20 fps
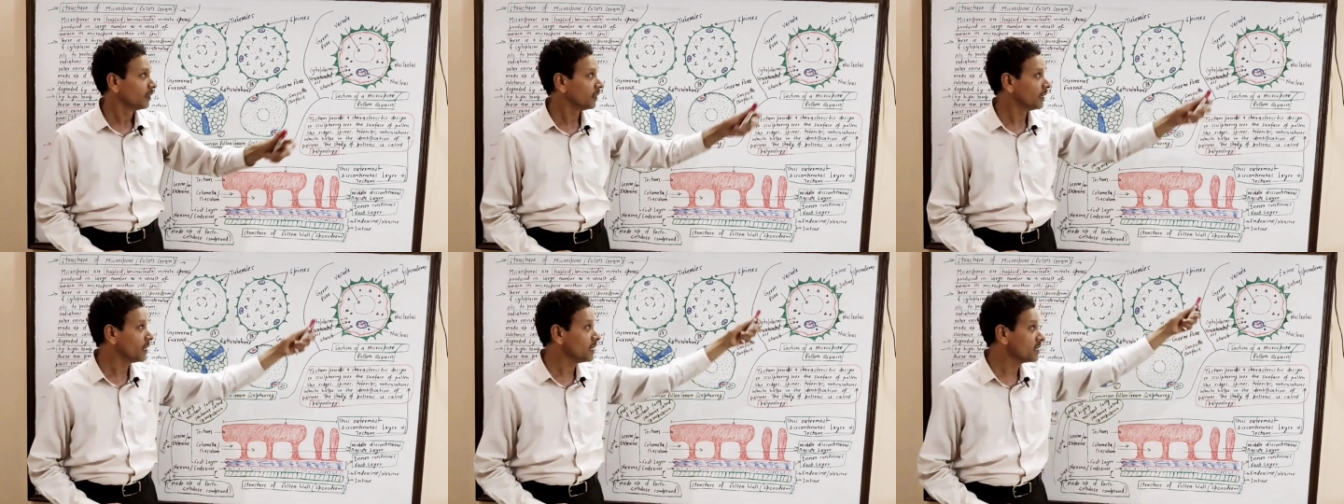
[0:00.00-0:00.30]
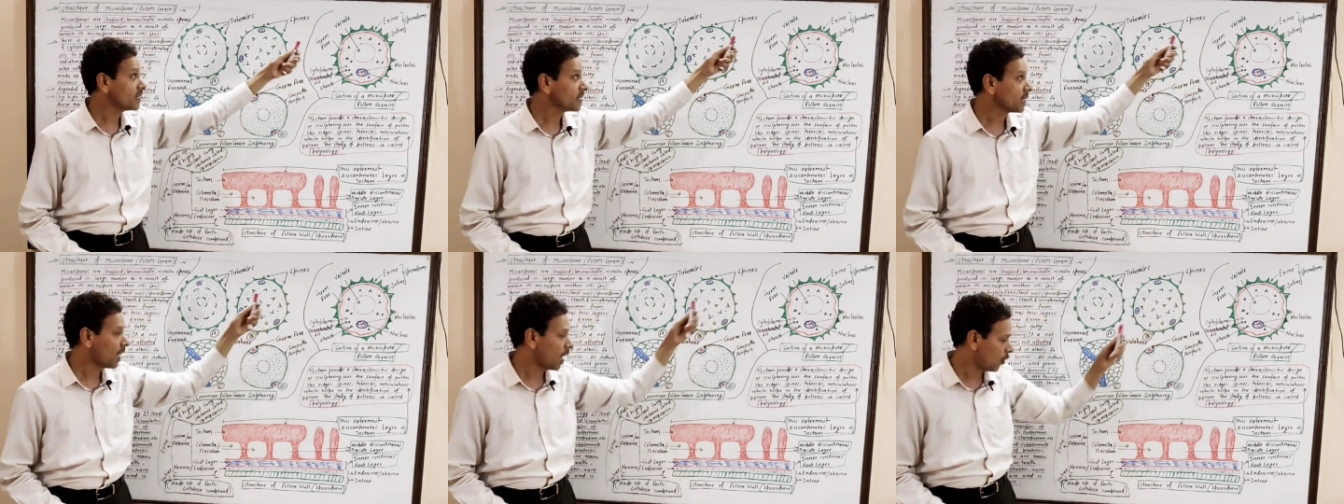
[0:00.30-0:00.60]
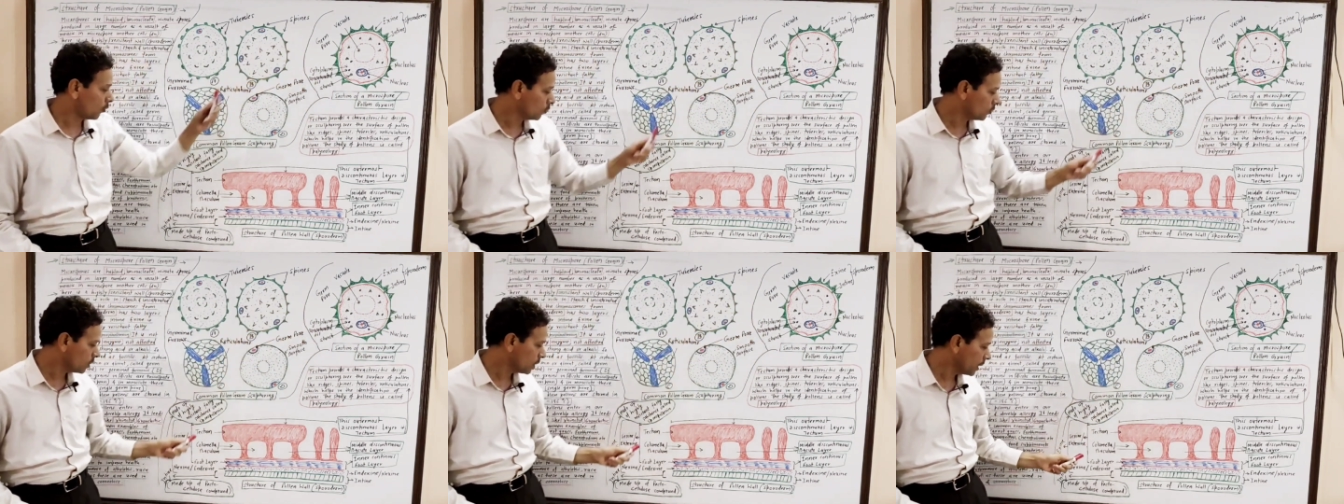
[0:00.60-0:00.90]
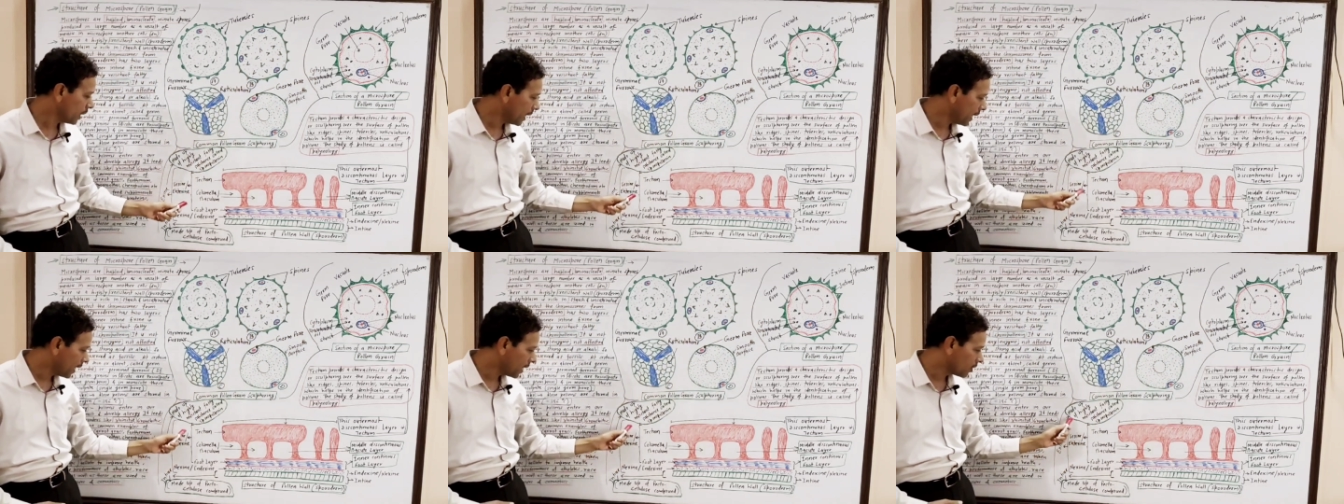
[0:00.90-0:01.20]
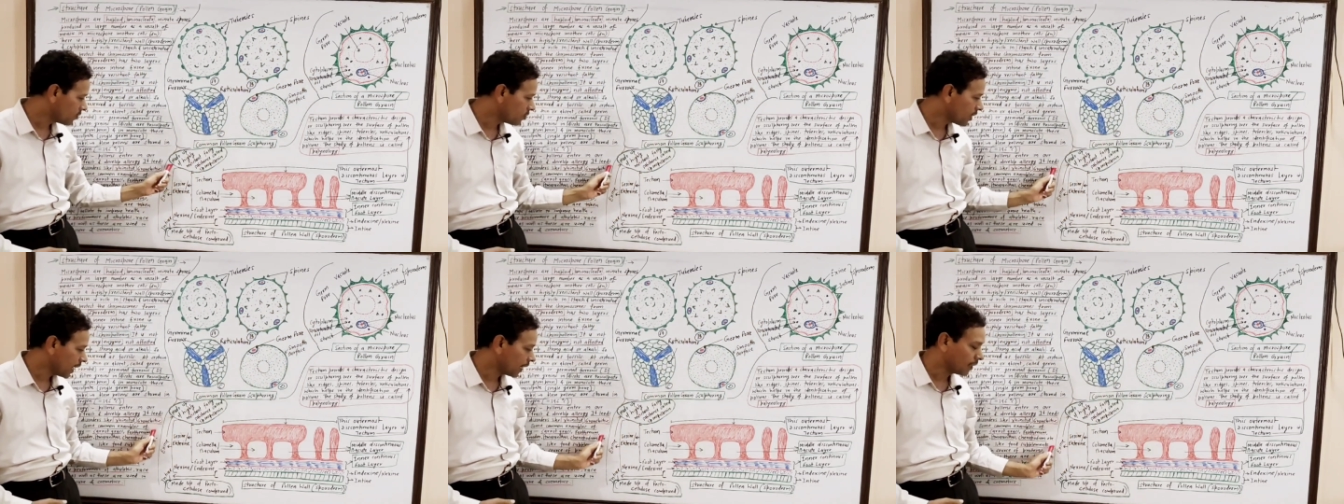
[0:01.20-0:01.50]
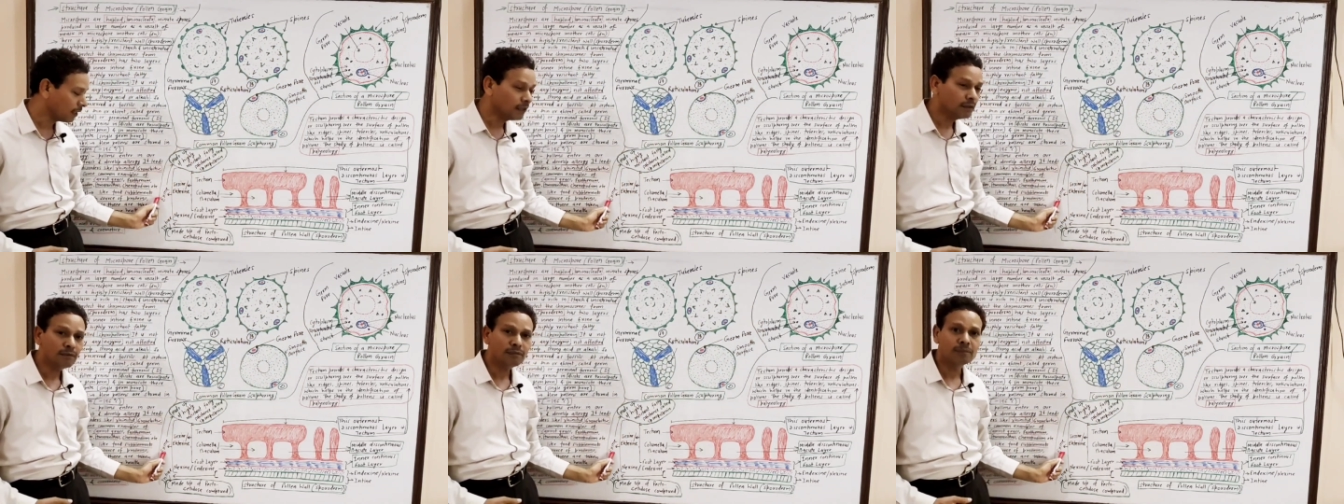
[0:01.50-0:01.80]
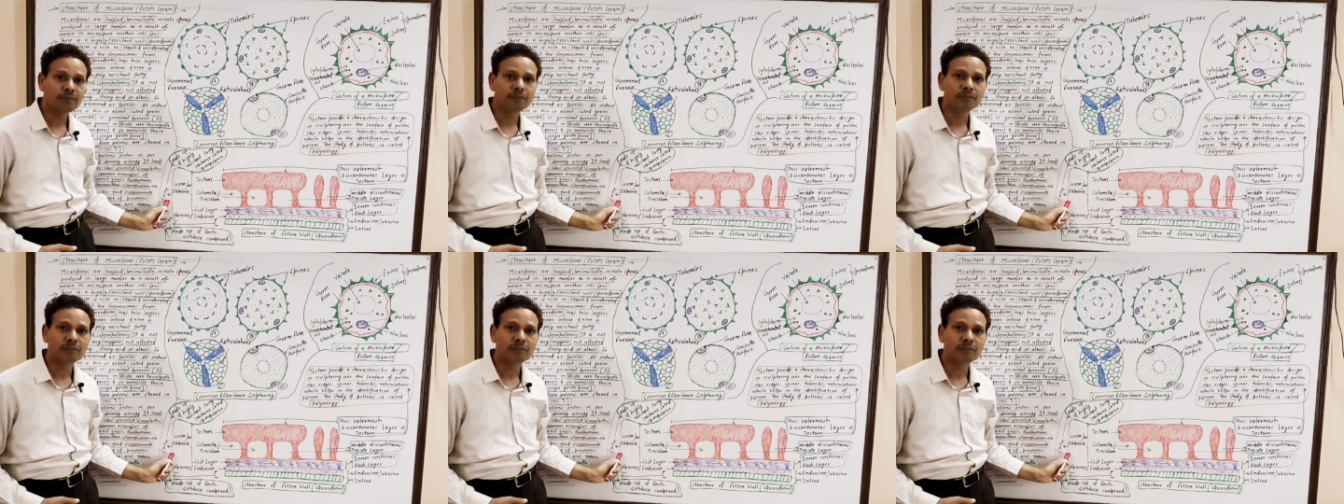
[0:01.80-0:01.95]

This outer exine,